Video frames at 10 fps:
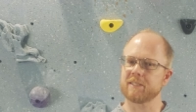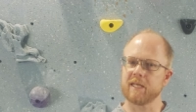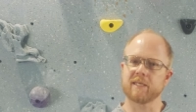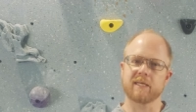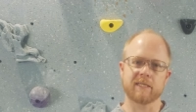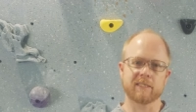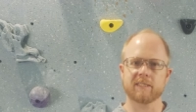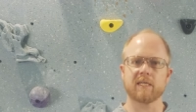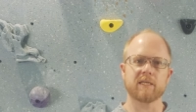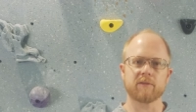ascending and
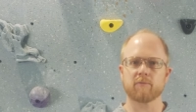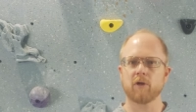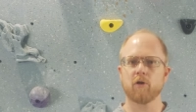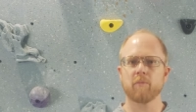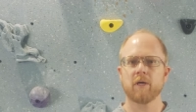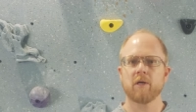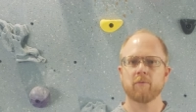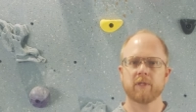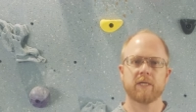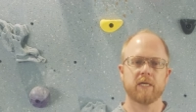descending the rope
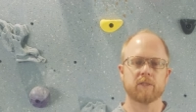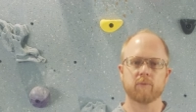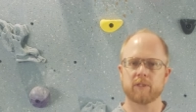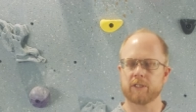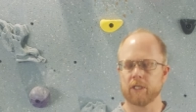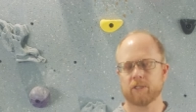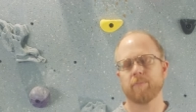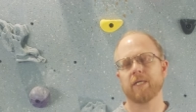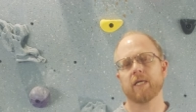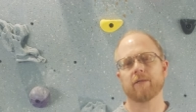when the kids were just
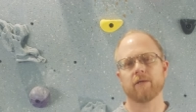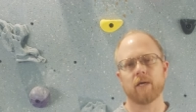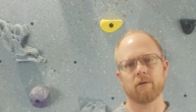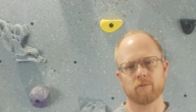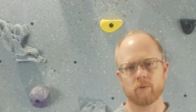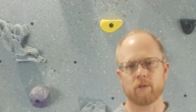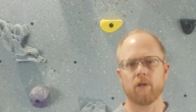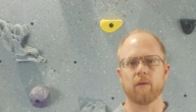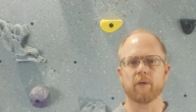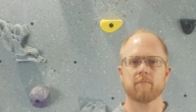beginning their outdoor
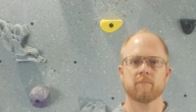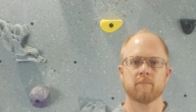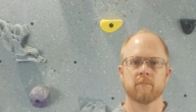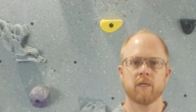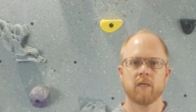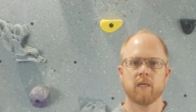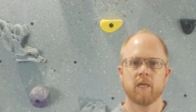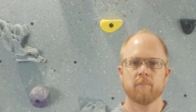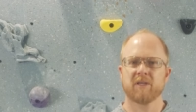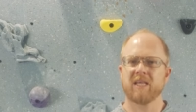climbing.
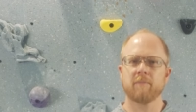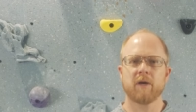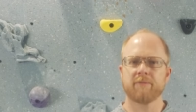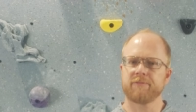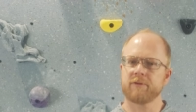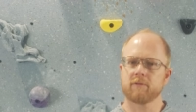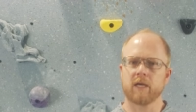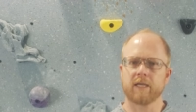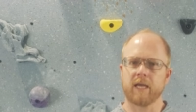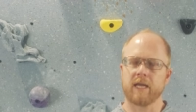But that might feel
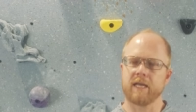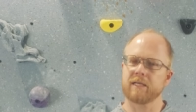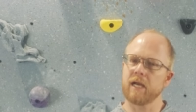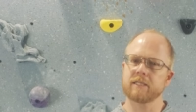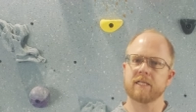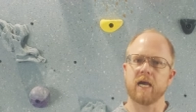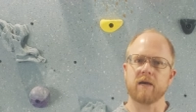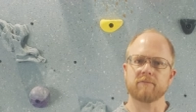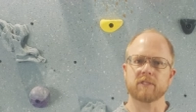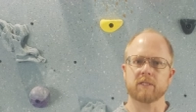like a nice to
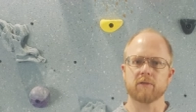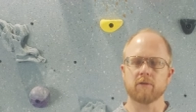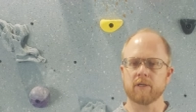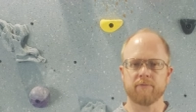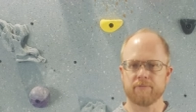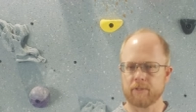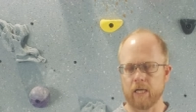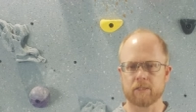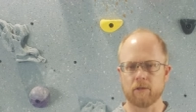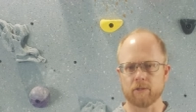have skill if
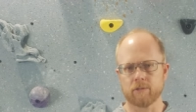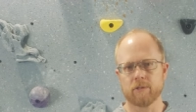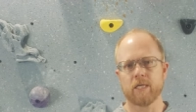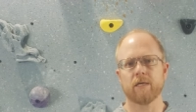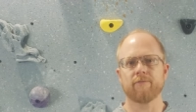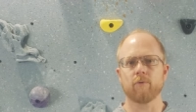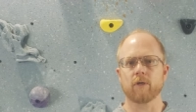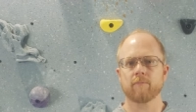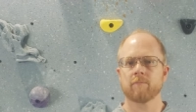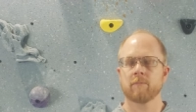that's all you need it
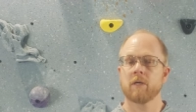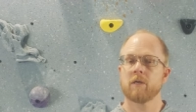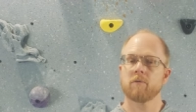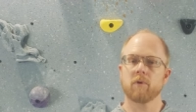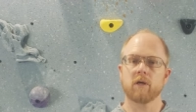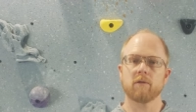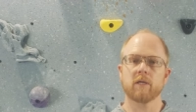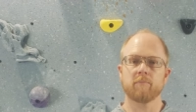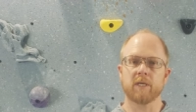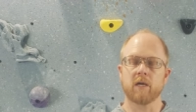for. Well,
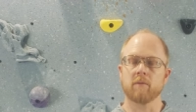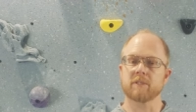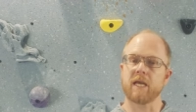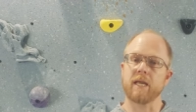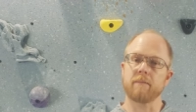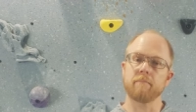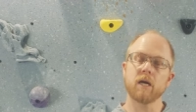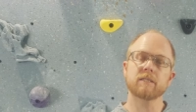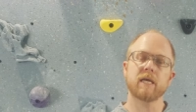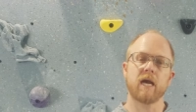it becomes a
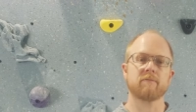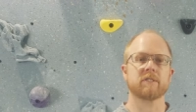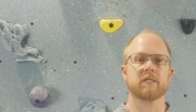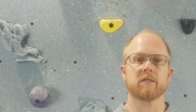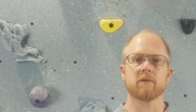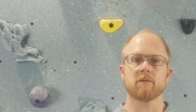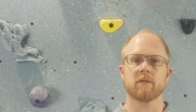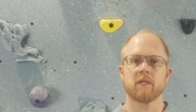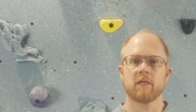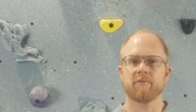must have skill
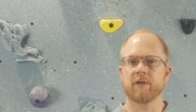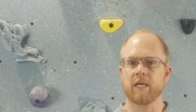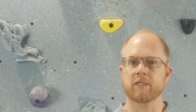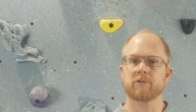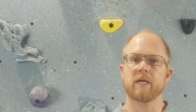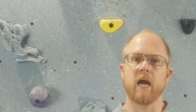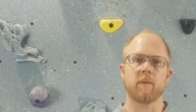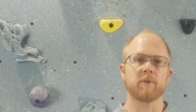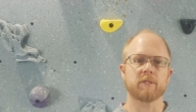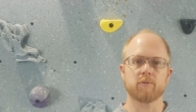if an injury
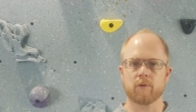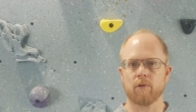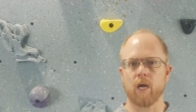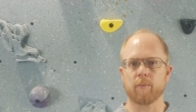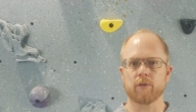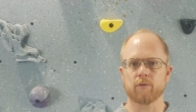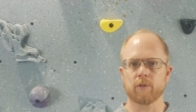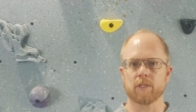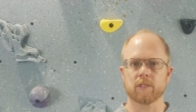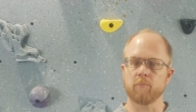happens to a climber who
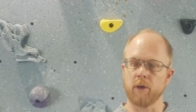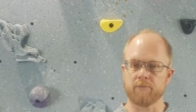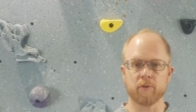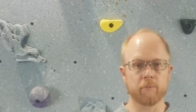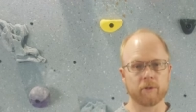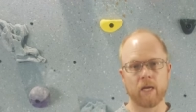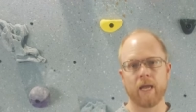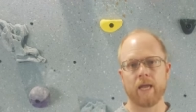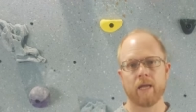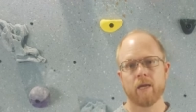is above the
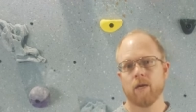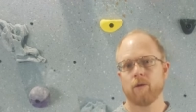belay,